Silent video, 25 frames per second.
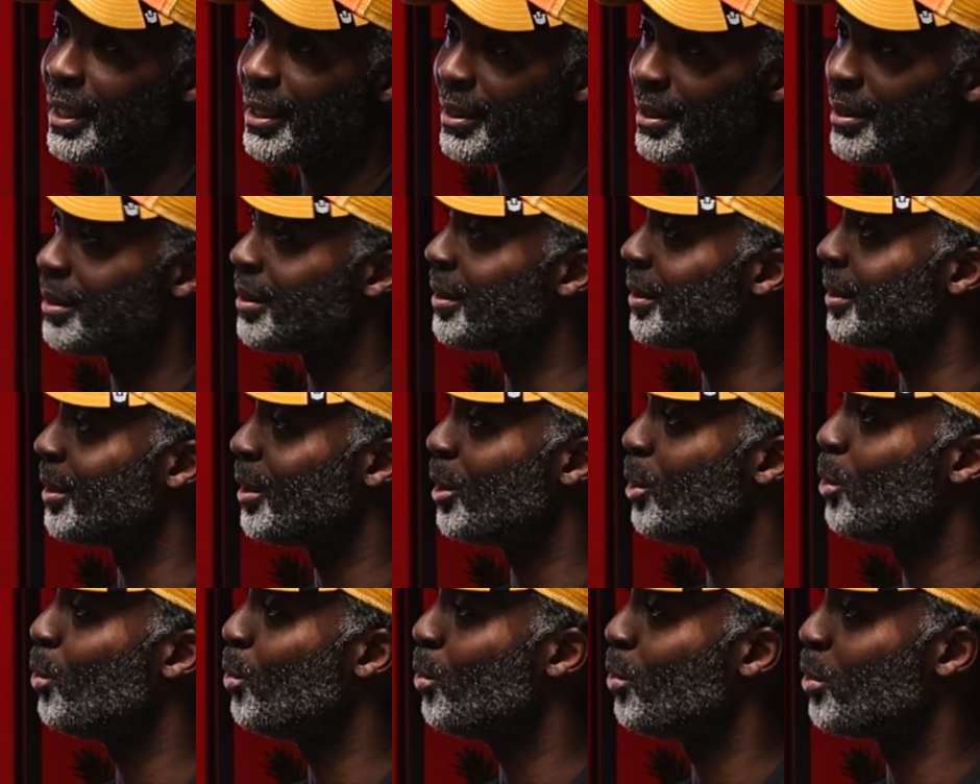X's and
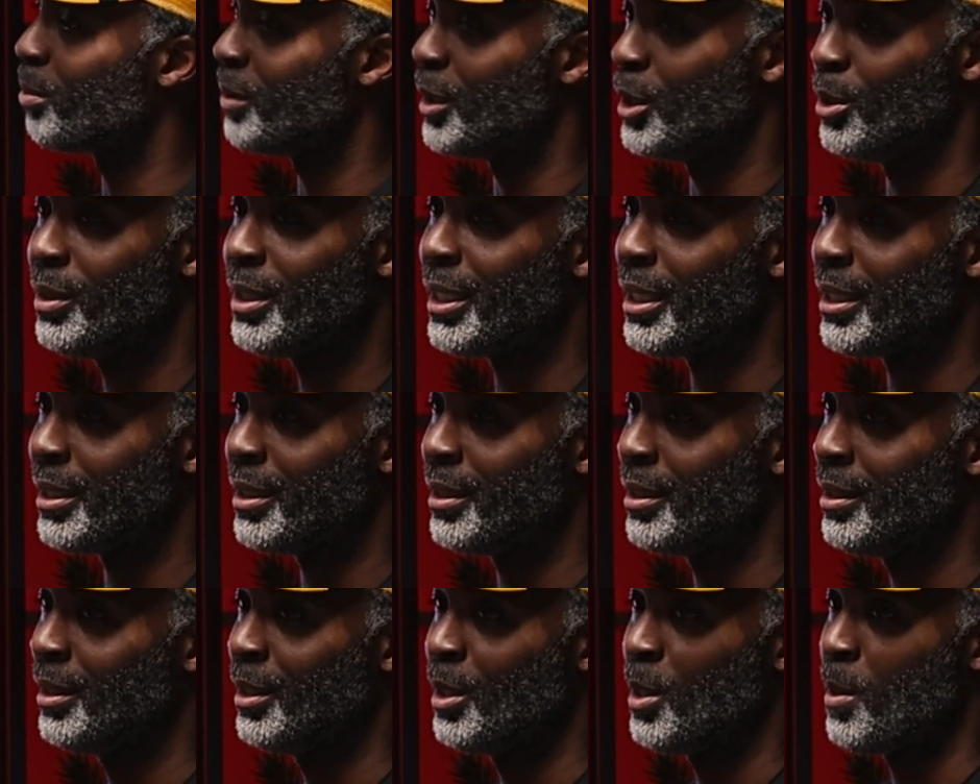O's, man. You
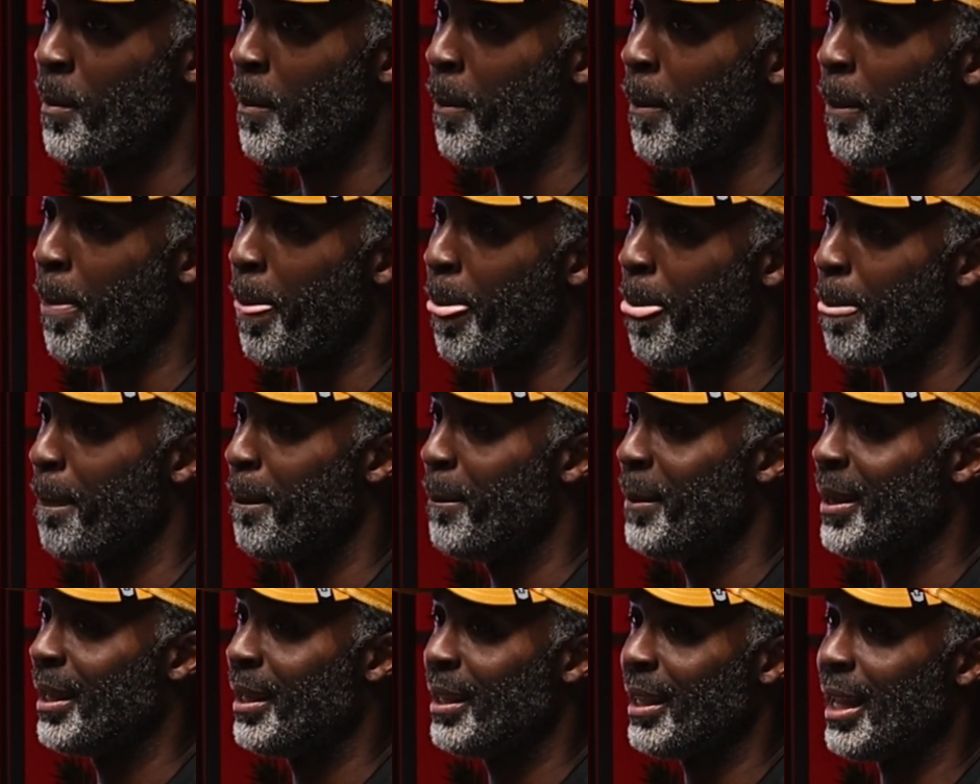gotta,
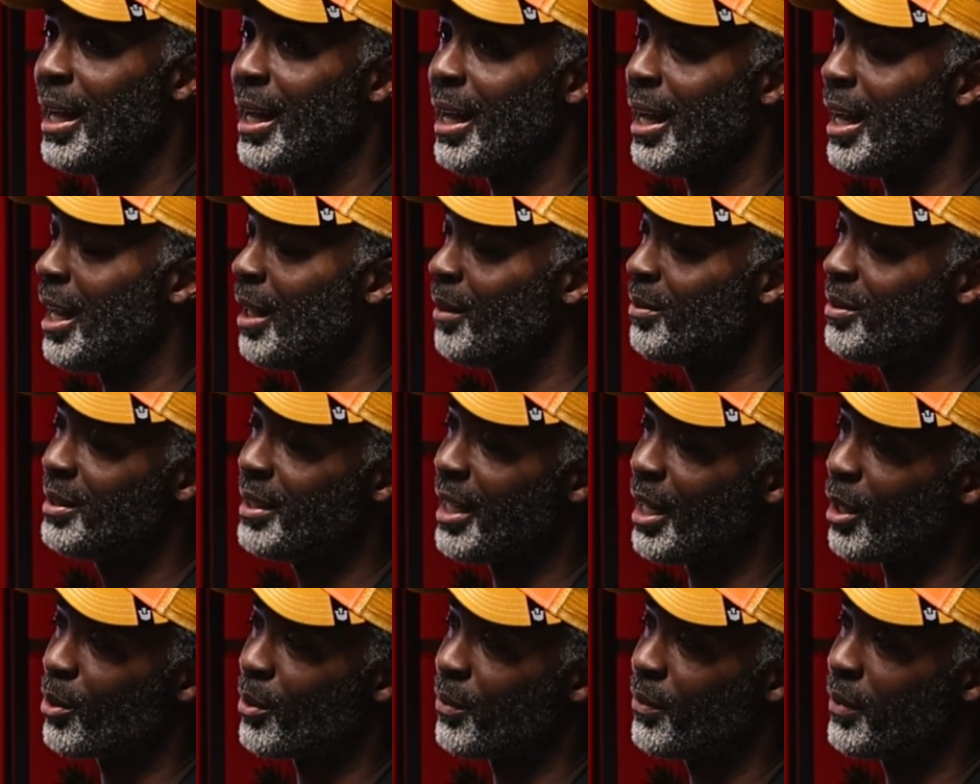man, I've
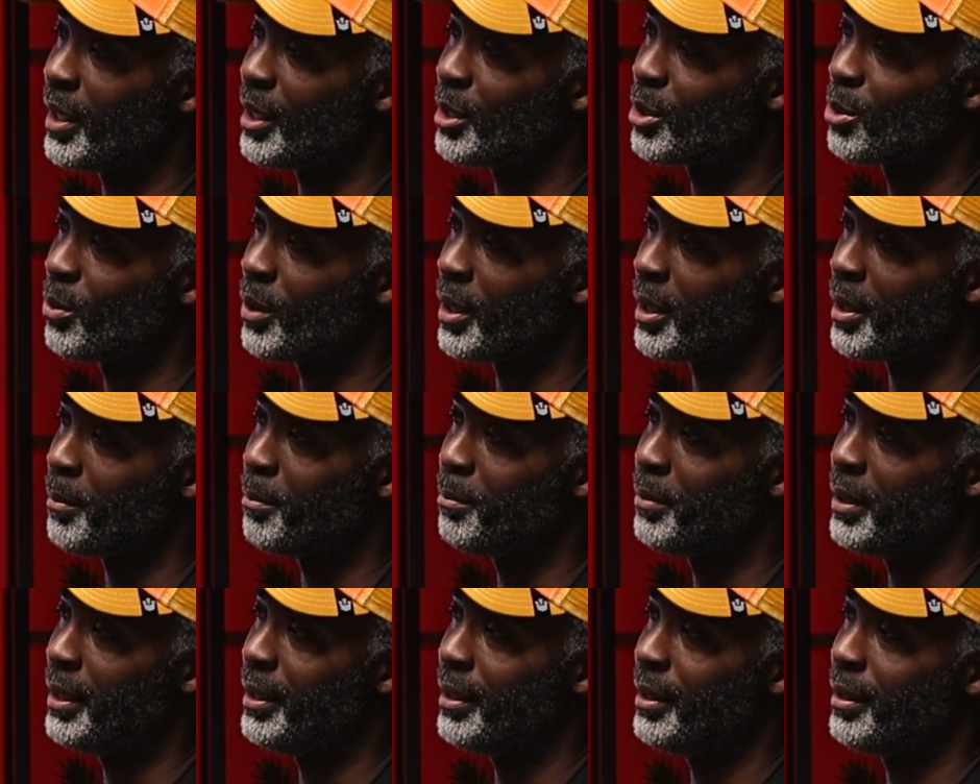sacrificed quite a
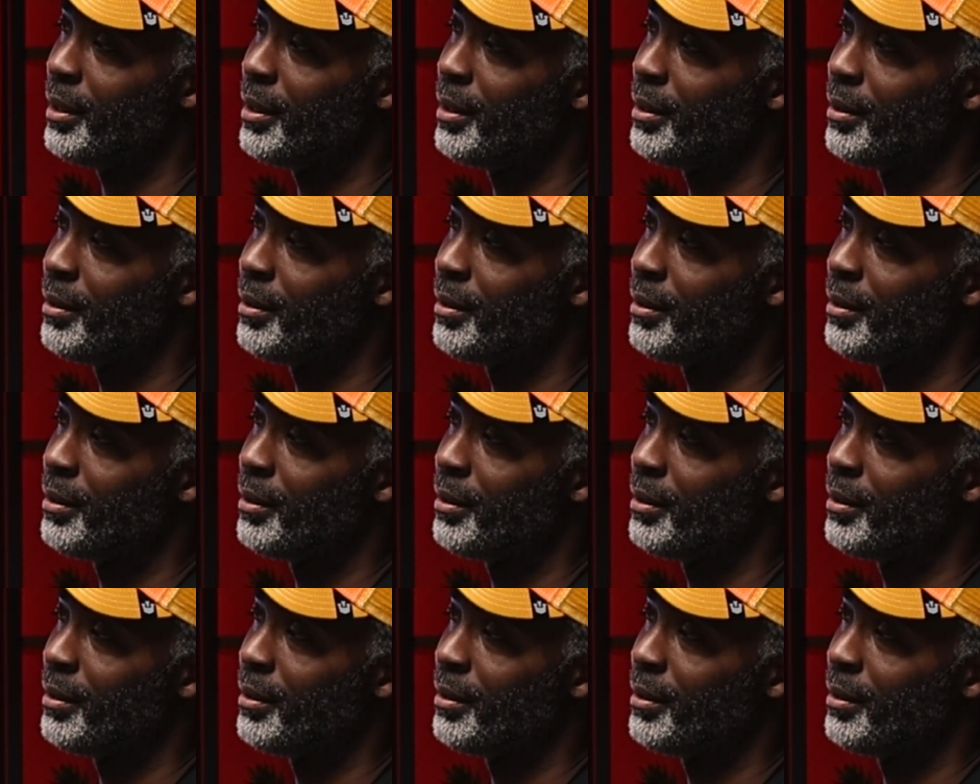bit.